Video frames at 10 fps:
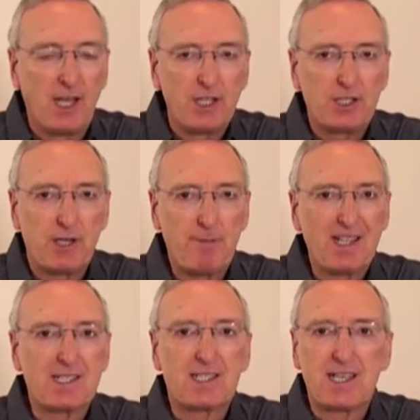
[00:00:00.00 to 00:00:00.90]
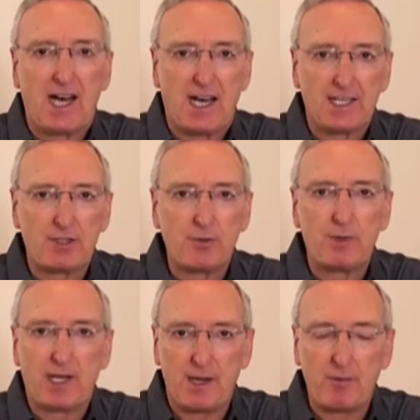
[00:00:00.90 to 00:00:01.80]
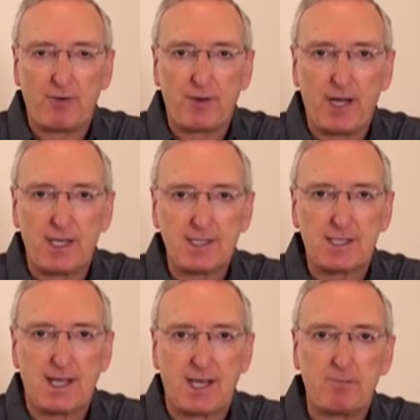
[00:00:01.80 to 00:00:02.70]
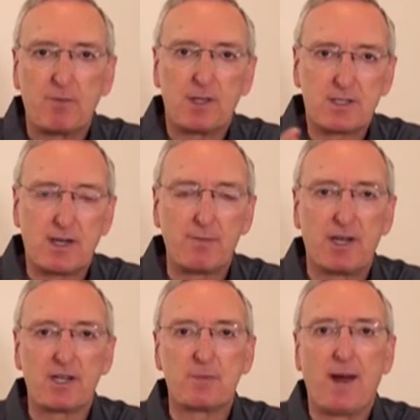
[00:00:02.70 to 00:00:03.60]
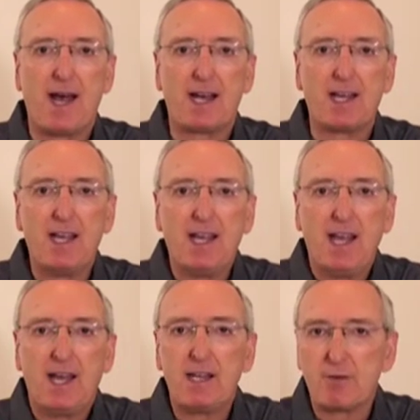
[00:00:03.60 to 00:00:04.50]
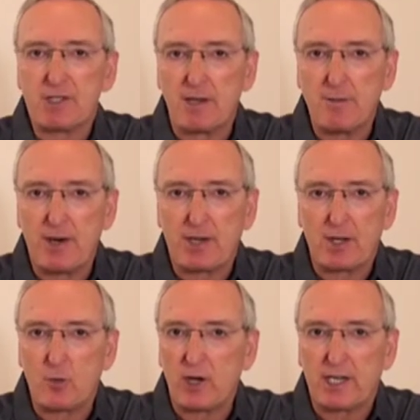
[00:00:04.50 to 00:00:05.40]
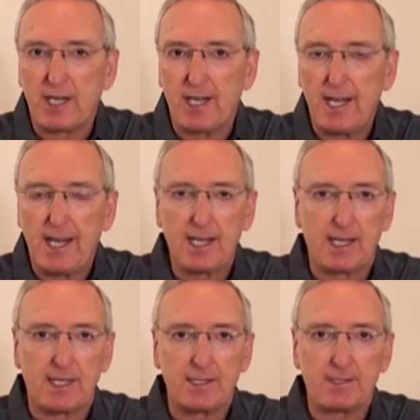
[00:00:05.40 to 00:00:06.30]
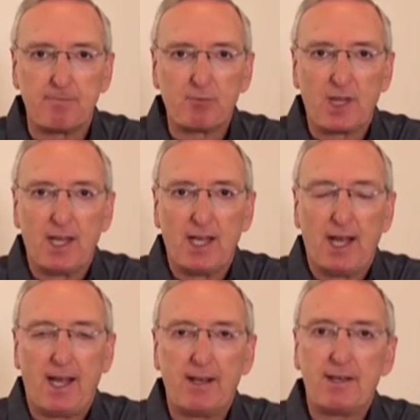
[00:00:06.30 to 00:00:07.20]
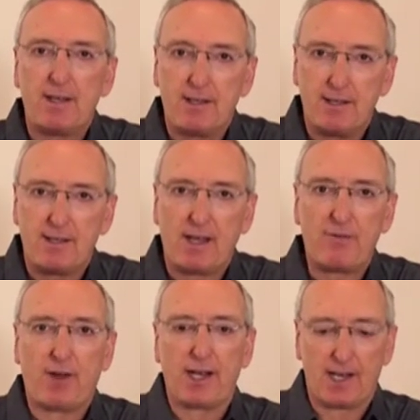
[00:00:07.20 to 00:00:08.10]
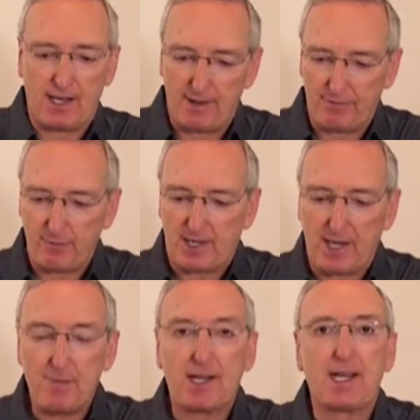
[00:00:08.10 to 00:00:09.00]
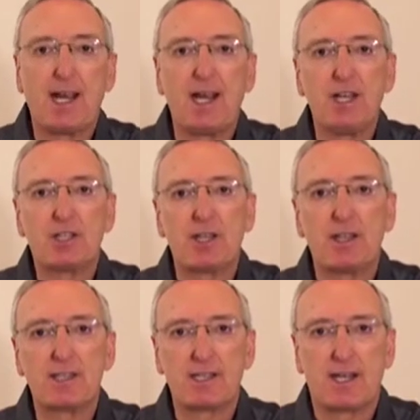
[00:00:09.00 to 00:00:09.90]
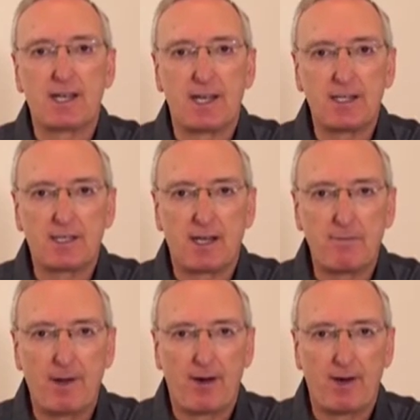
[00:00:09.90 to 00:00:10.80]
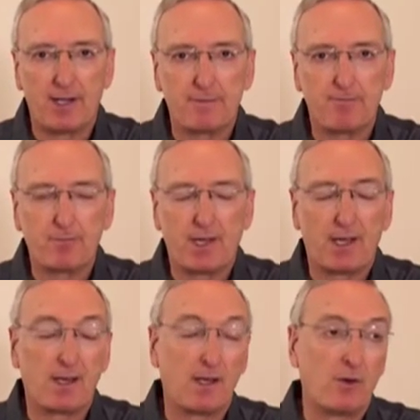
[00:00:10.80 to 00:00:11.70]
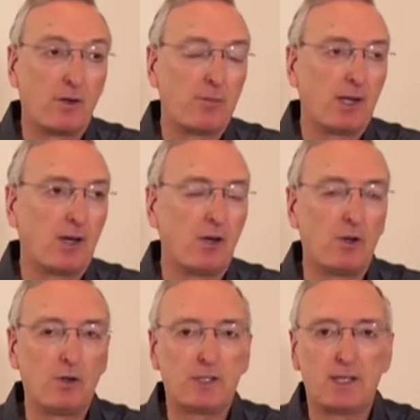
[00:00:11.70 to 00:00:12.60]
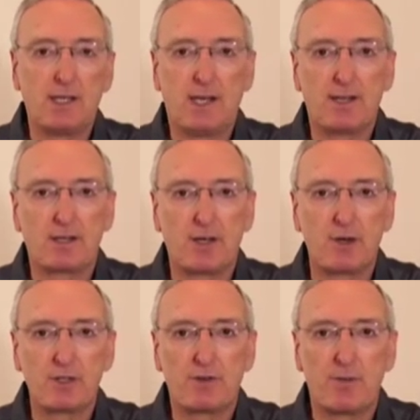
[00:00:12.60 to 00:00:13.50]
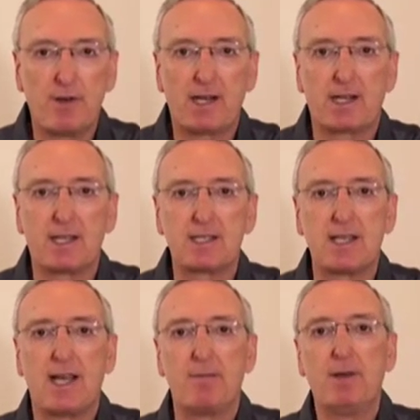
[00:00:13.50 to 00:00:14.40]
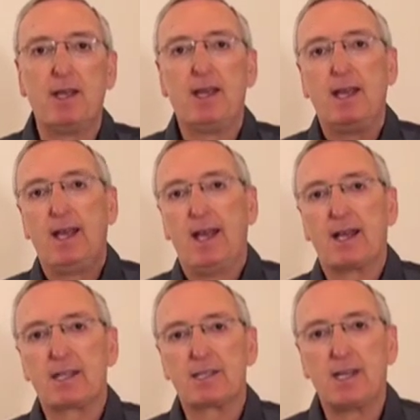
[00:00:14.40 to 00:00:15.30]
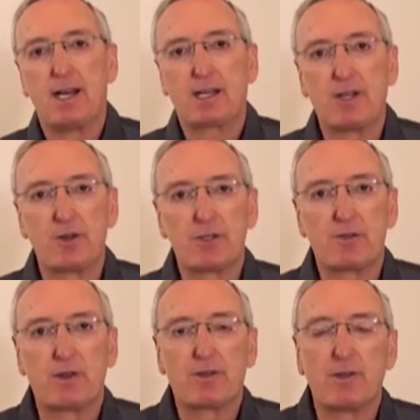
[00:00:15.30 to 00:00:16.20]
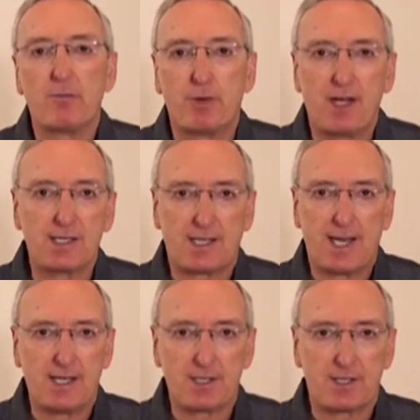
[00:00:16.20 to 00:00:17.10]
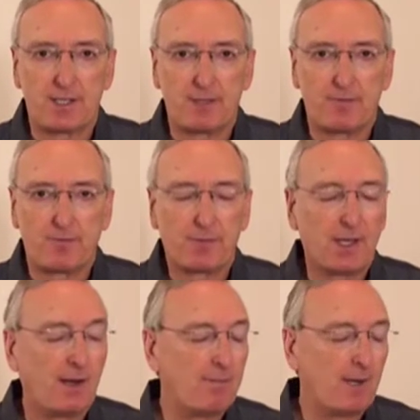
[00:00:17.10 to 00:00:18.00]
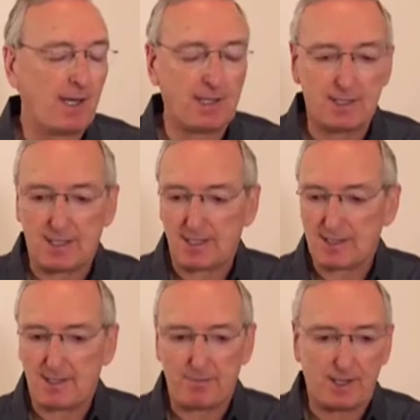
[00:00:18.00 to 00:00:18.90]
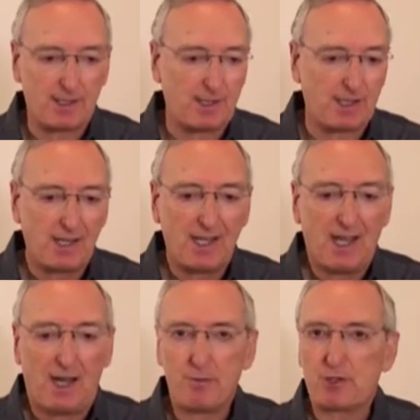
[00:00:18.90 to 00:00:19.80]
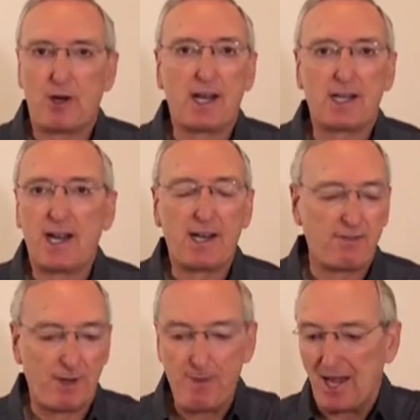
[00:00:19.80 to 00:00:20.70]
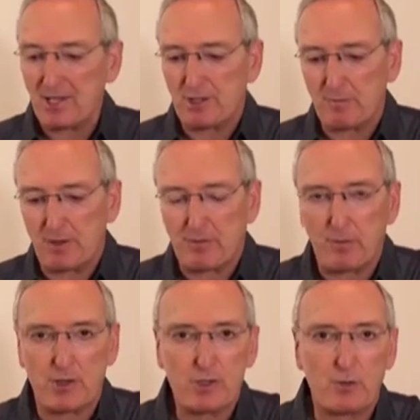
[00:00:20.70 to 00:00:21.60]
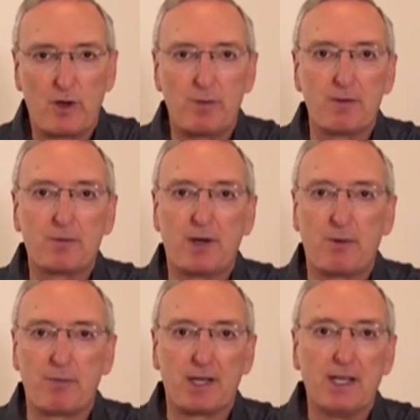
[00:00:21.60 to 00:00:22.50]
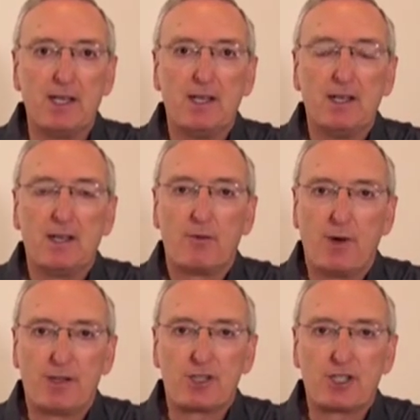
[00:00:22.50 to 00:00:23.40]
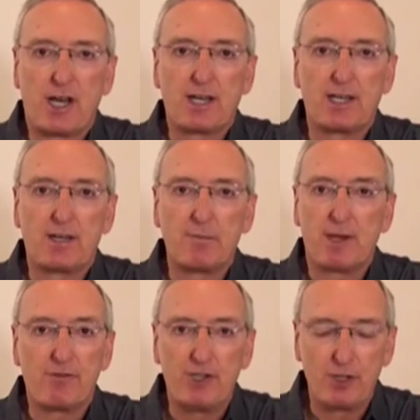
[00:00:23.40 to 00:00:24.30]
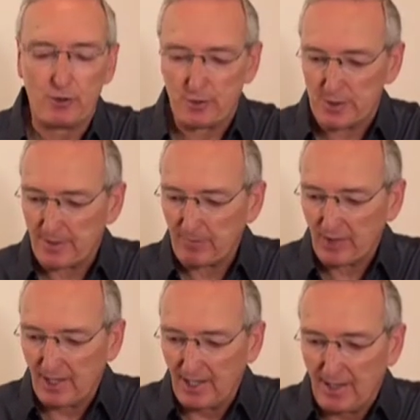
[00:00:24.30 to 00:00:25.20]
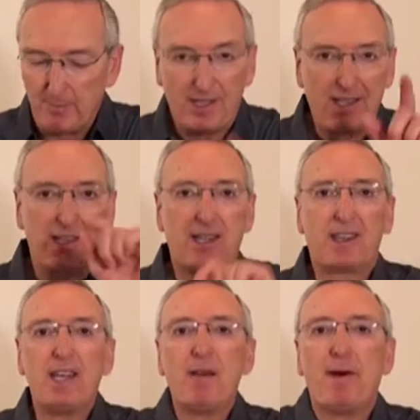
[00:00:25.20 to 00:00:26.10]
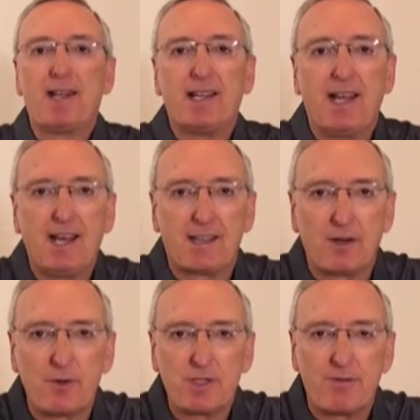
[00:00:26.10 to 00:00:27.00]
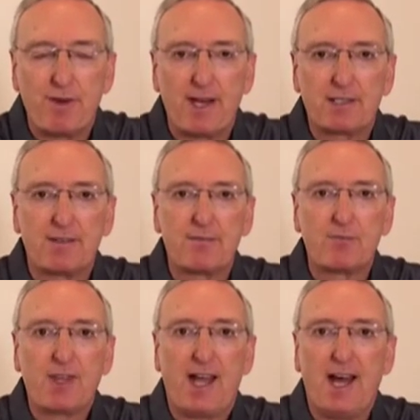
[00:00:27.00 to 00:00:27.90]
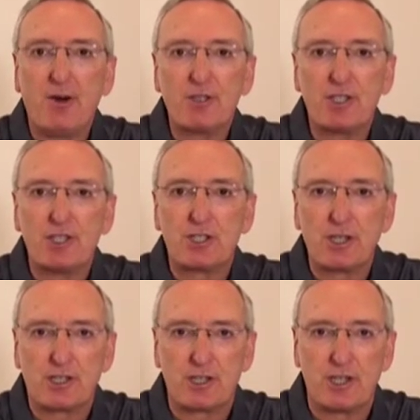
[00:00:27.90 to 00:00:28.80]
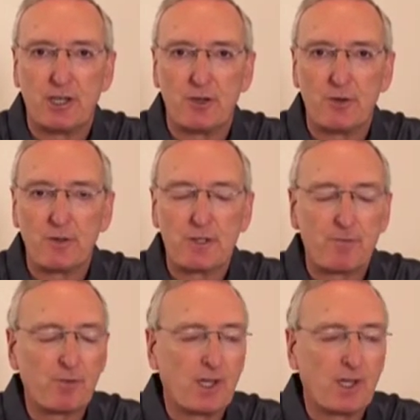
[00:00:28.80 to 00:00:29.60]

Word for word: She had met Scott, who became her fiancé some years back, and he was an American working in England. And they fell in love and became engaged and set a date to get married. And lo and behold, Heather goes for a medical exam and gets diagnosed with breast cancer. Amazing, something that I'm sure I cannot even imagine, but for most women, probably rather shocking bit of news. But the thing about Heather was the fact of how she took the news.